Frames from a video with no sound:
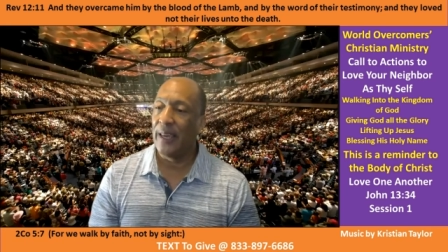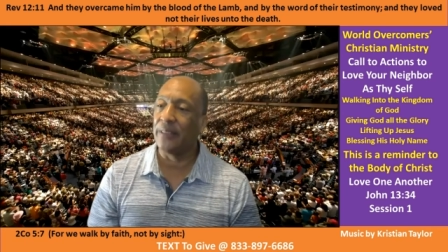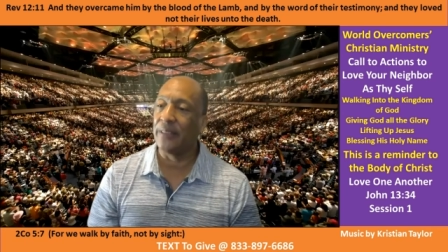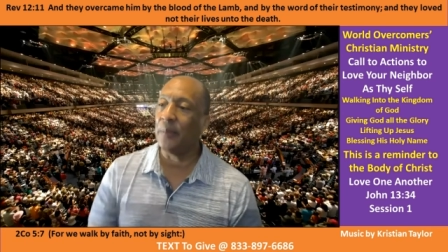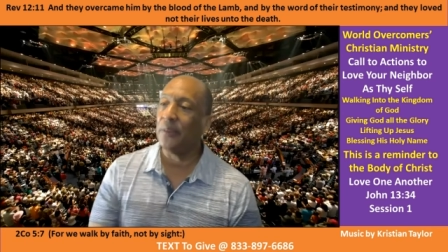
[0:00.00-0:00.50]

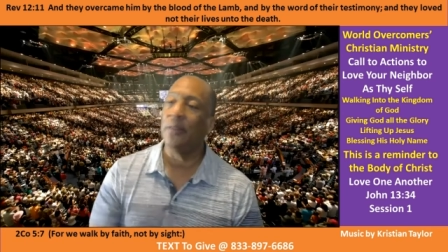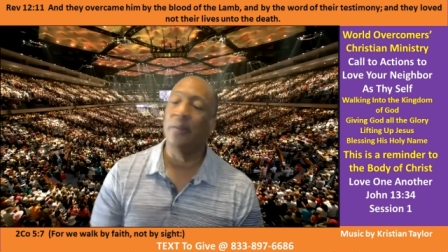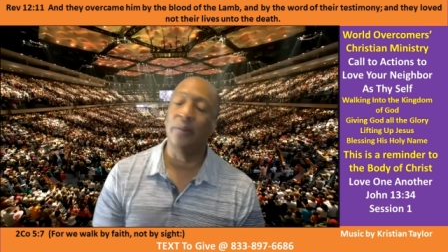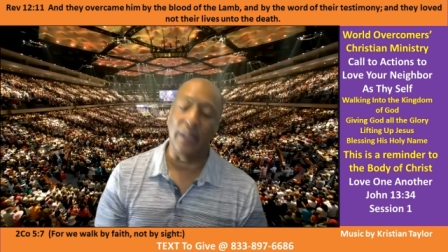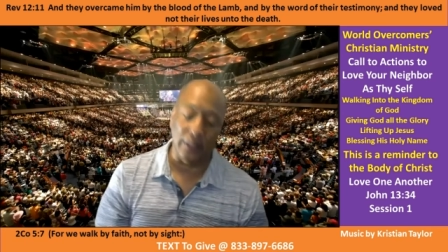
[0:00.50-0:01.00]
And some of
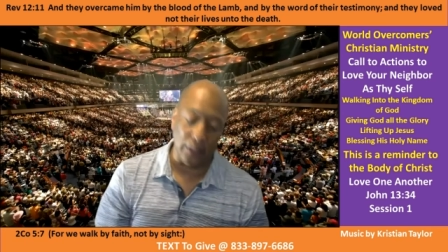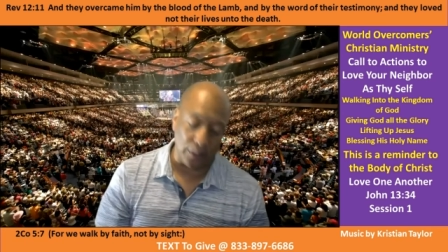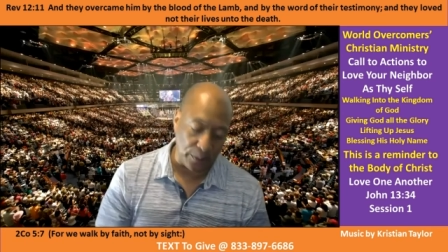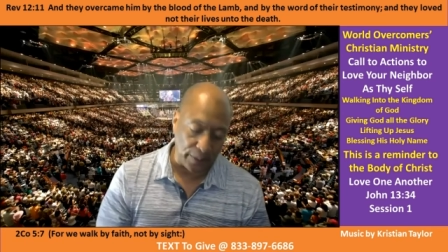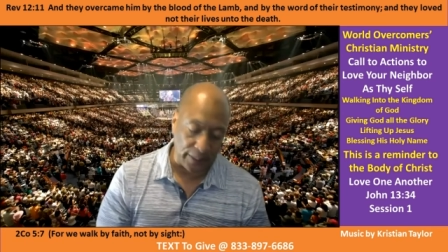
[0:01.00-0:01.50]
you, I
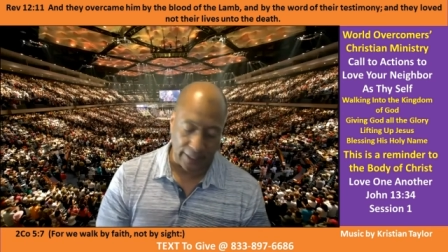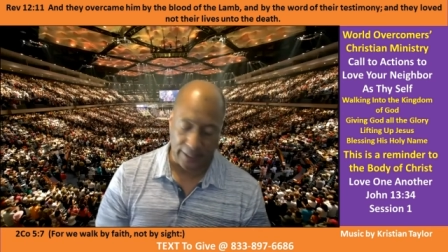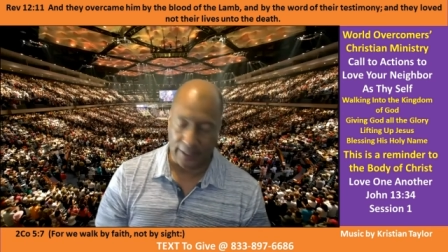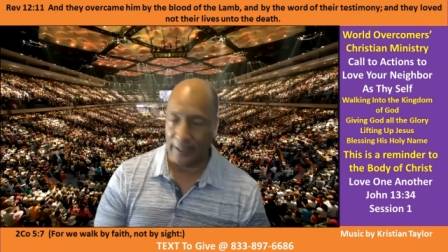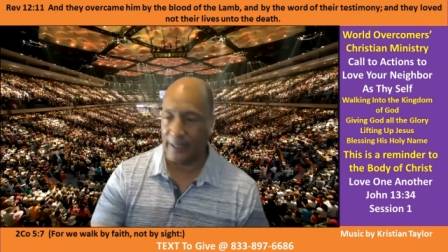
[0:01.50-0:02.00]
know, and,
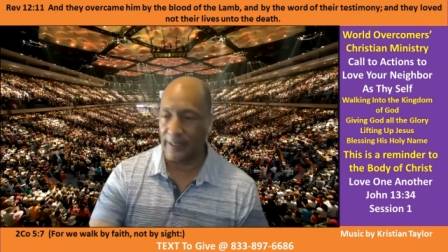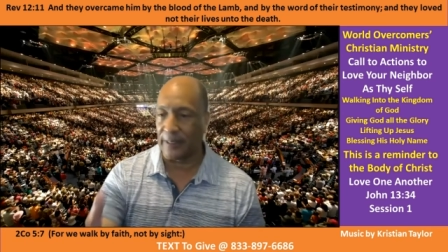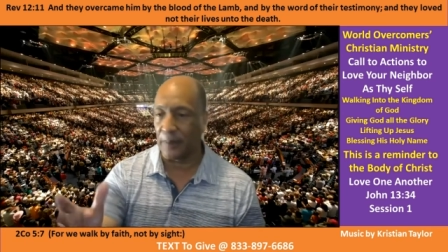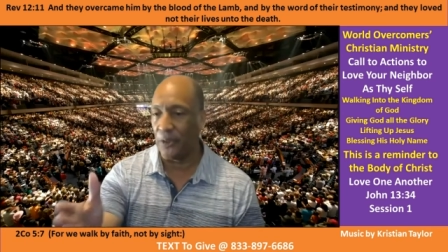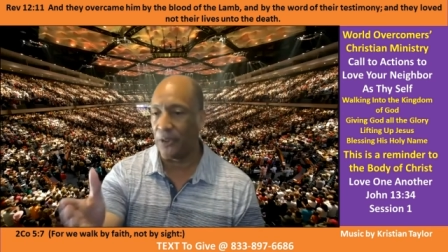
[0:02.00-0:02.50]
and,
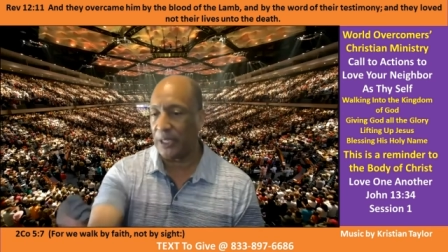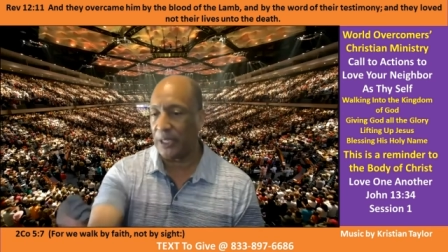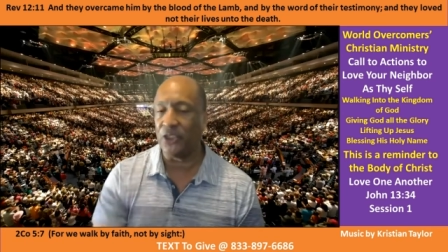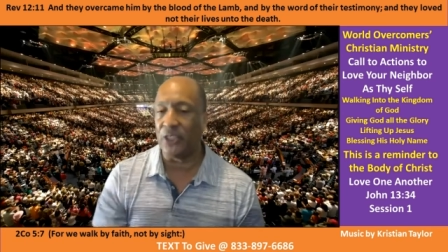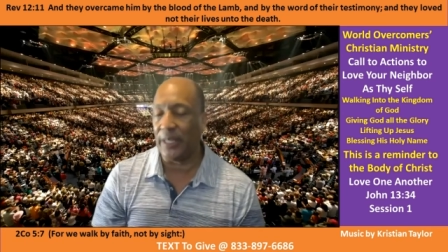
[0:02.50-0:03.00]
and some of your
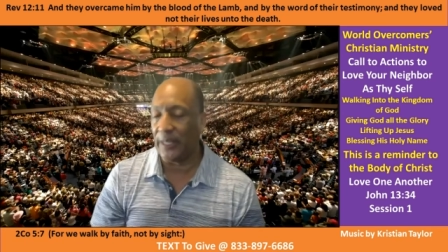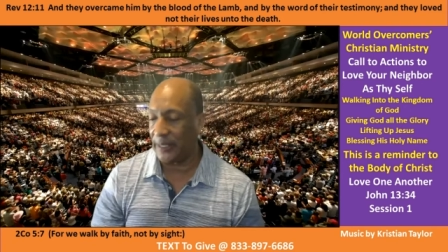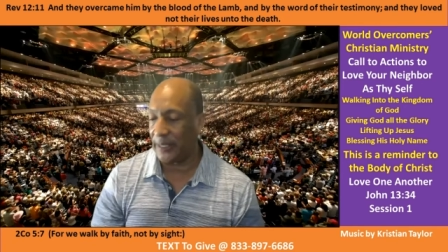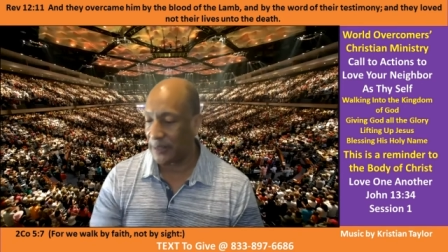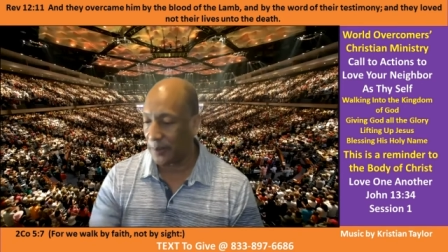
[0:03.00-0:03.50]

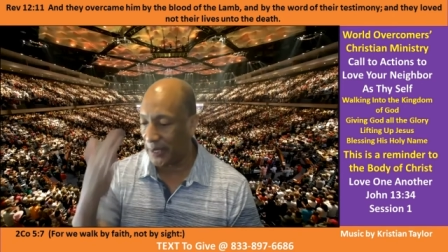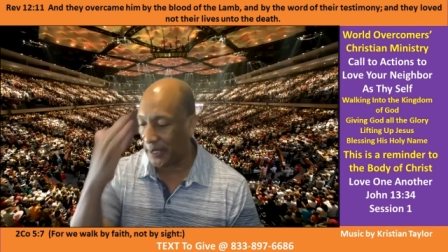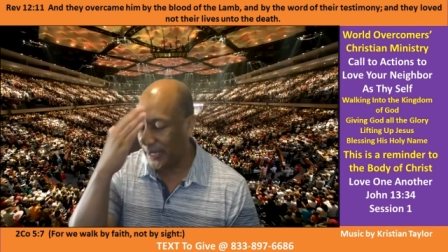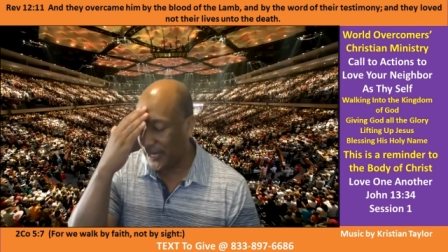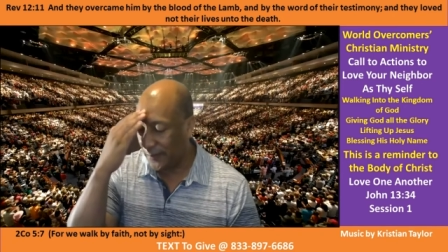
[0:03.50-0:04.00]
teaching and some of
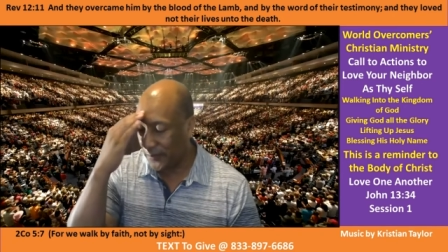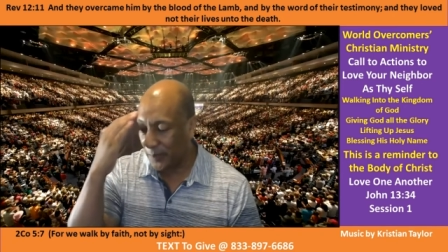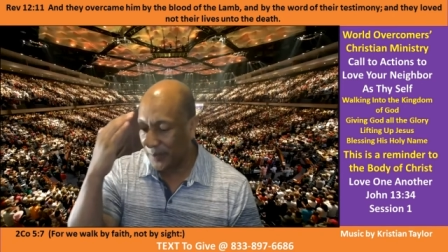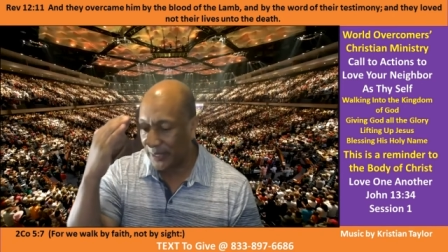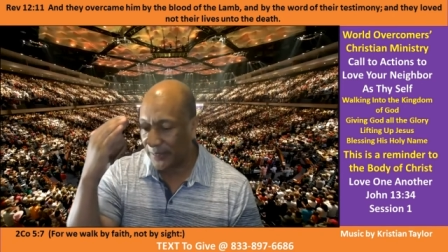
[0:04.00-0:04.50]
the
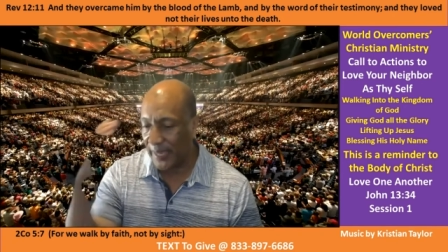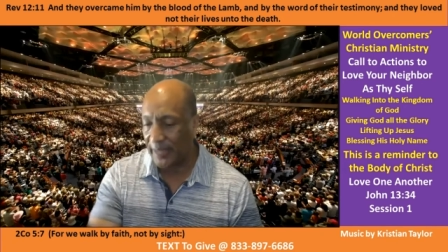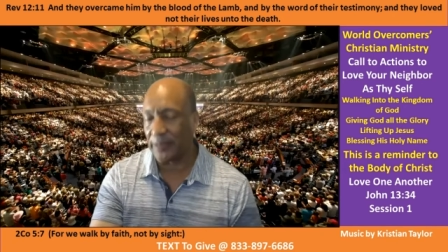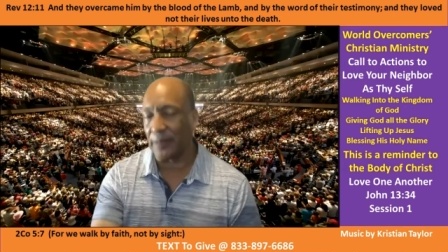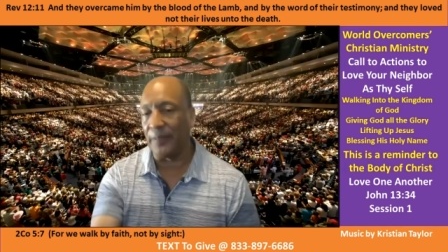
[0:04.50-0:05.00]
some of the
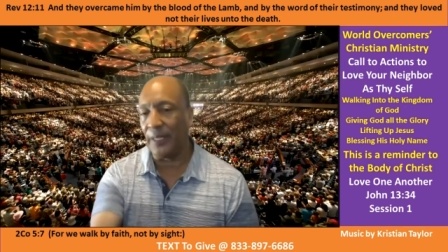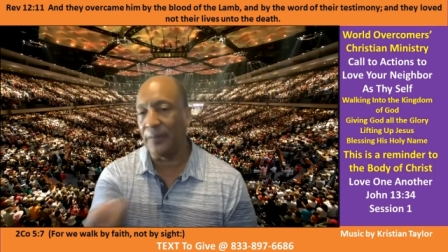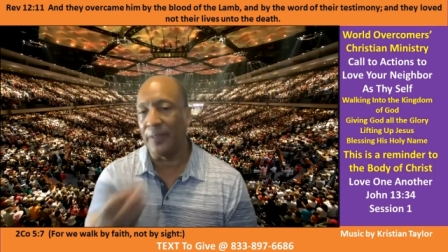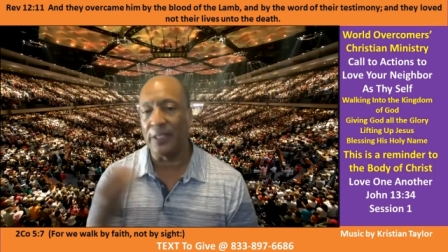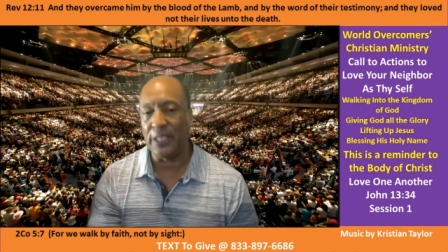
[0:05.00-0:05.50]
things of
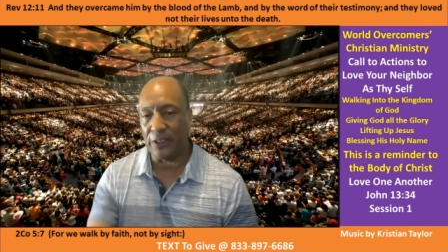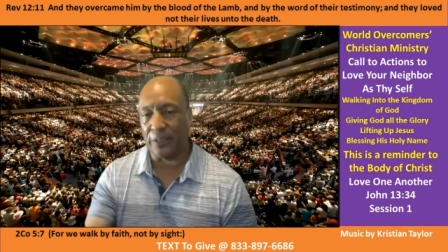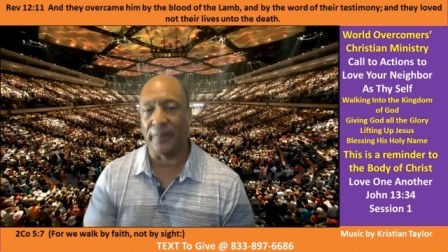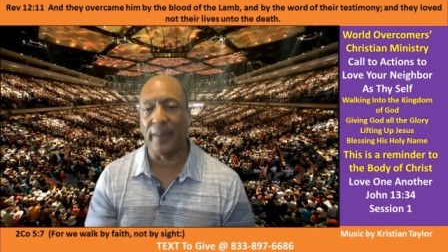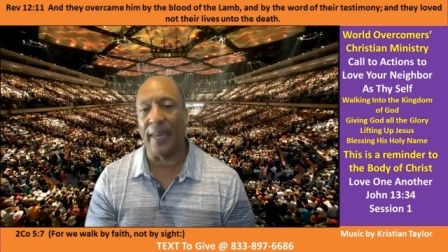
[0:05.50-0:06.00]
even
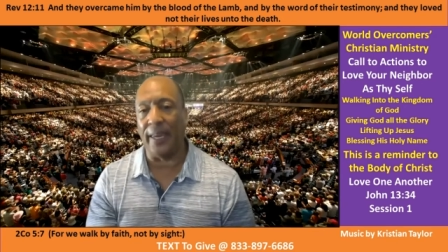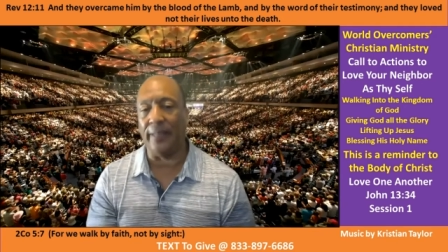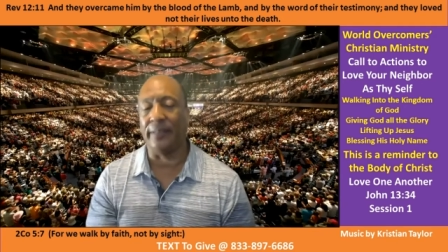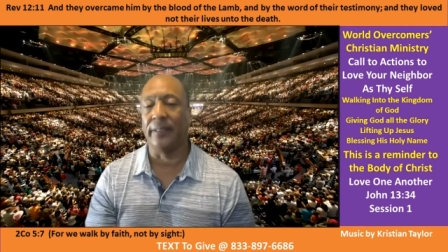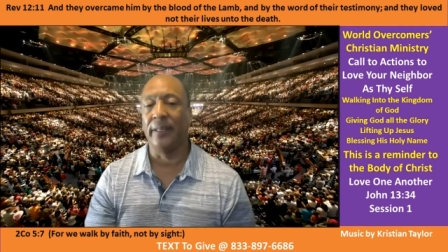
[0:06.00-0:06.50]
teaching of
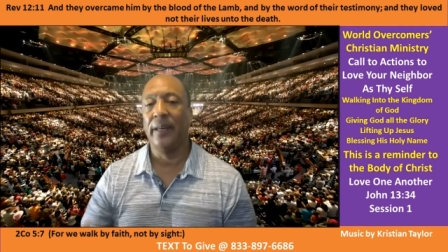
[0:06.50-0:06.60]
hate